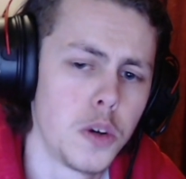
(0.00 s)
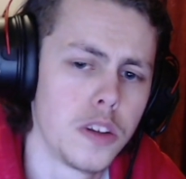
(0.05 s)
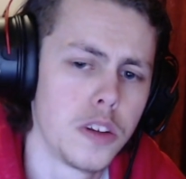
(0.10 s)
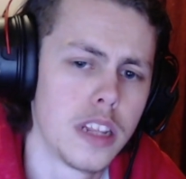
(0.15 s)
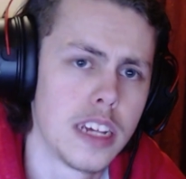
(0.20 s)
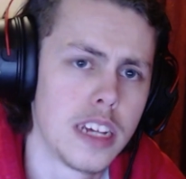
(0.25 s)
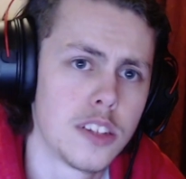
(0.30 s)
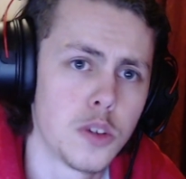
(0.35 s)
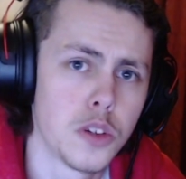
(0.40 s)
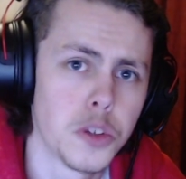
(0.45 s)
and
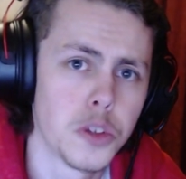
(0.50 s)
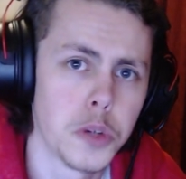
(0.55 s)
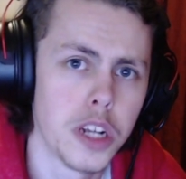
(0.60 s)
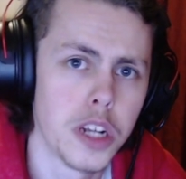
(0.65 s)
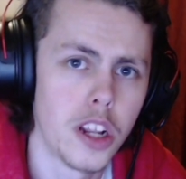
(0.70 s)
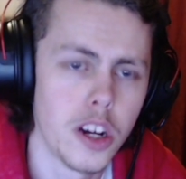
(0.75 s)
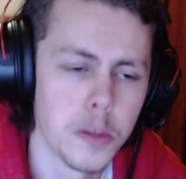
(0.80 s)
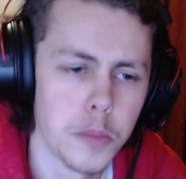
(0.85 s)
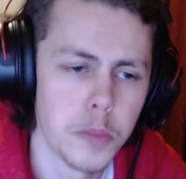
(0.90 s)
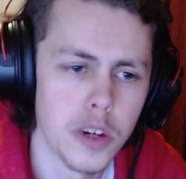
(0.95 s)
there's also a
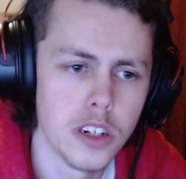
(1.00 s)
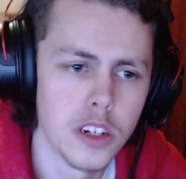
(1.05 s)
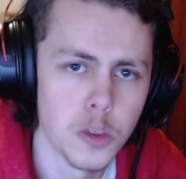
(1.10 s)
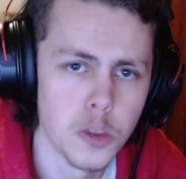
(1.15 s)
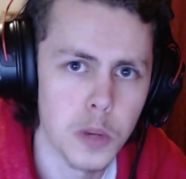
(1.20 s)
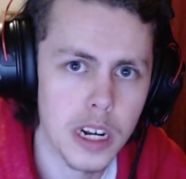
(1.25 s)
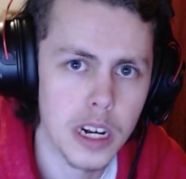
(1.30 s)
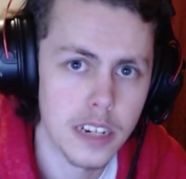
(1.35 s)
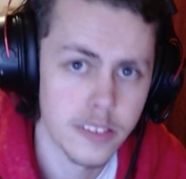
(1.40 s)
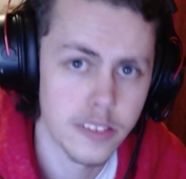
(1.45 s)
like button as
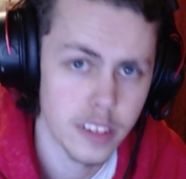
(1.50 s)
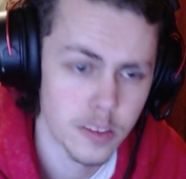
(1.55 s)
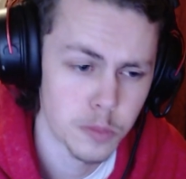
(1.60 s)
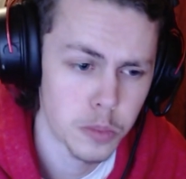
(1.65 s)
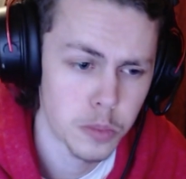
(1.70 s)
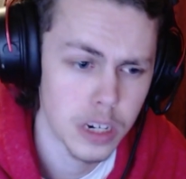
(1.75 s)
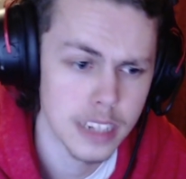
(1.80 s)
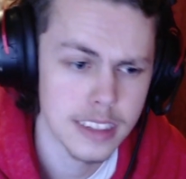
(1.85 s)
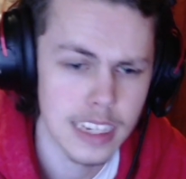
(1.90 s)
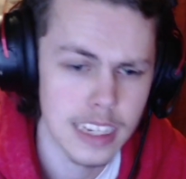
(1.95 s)
well if you haven't
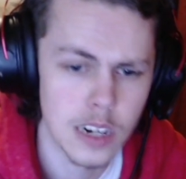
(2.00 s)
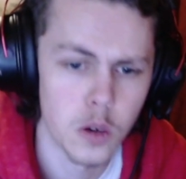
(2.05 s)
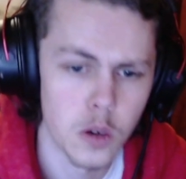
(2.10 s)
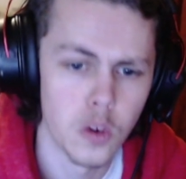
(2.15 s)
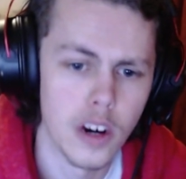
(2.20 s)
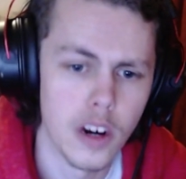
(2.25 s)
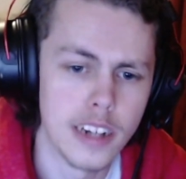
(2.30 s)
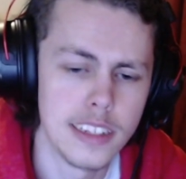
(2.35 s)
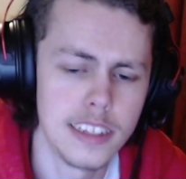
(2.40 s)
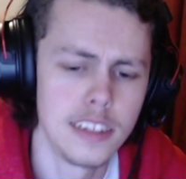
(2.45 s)
pressed that
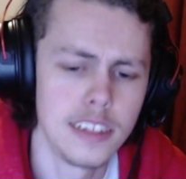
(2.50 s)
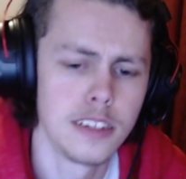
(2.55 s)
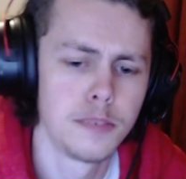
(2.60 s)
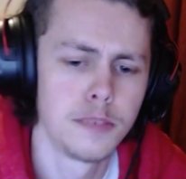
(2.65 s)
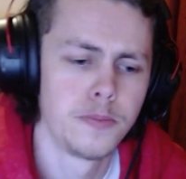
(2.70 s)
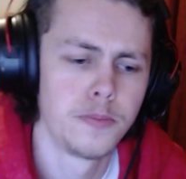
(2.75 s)
already.